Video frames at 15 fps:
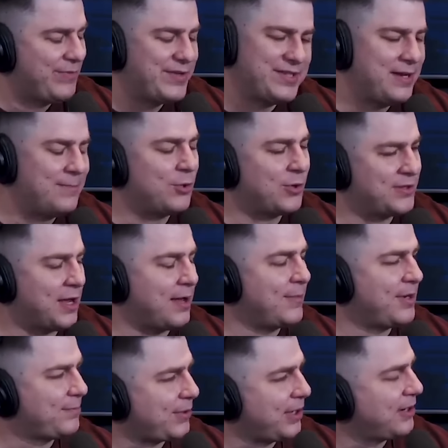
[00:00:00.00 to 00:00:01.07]
Is he a more
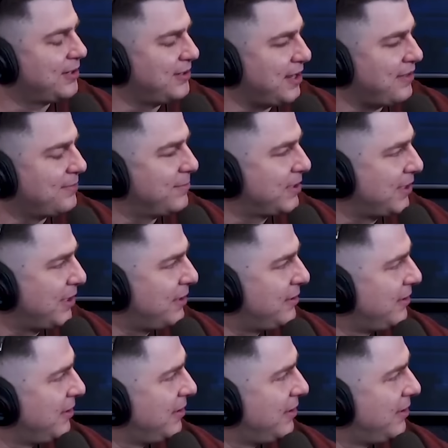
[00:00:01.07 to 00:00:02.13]
dominant player than Nathan MacKinnon?
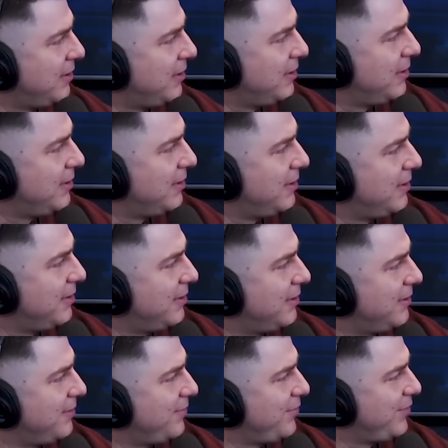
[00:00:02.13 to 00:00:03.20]

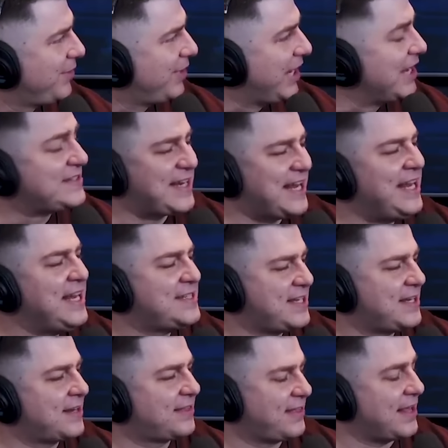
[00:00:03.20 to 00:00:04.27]
No, no. It's
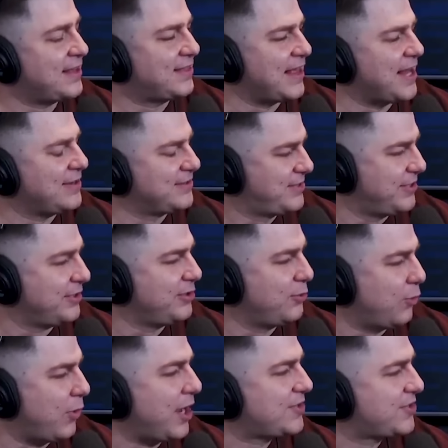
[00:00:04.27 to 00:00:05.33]
easy to think that until you
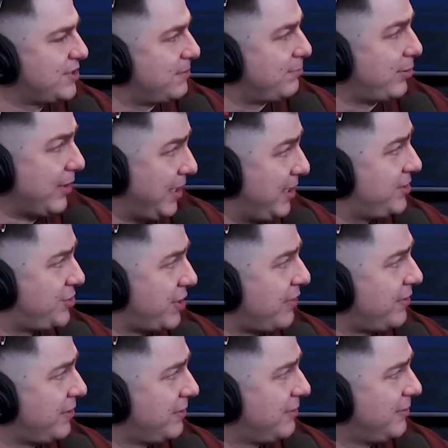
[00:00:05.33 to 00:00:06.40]
watch them play each
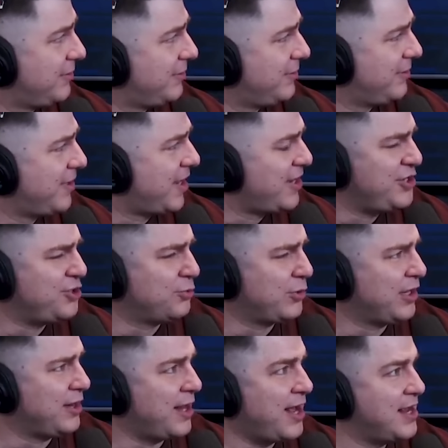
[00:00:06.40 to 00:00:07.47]
other and you
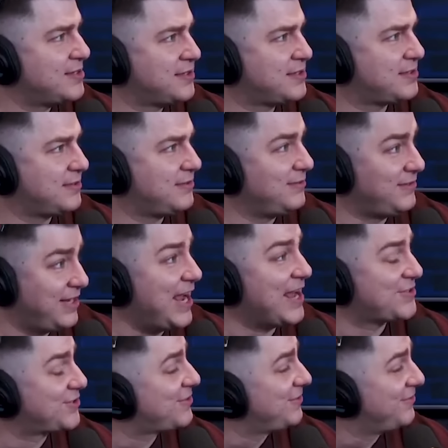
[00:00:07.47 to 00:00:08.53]
realize,
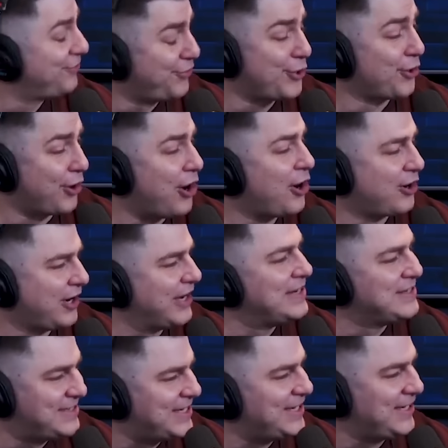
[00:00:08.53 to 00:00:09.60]
yes, there are
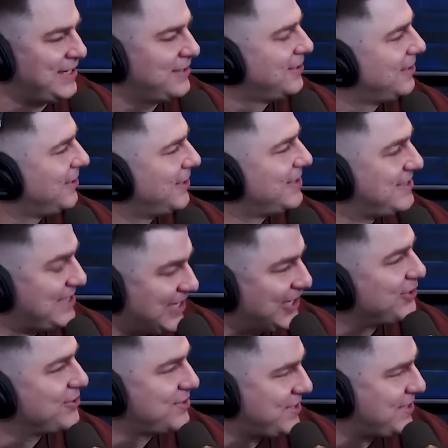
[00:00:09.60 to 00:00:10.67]
indeed
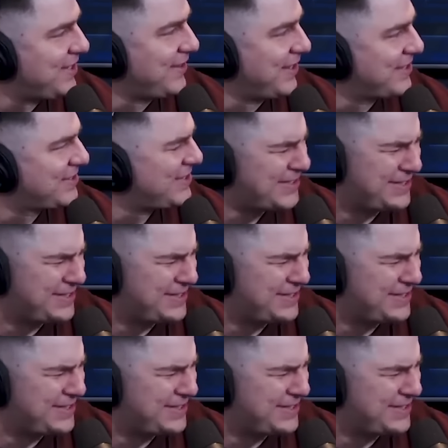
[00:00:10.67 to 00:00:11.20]
tiers to this.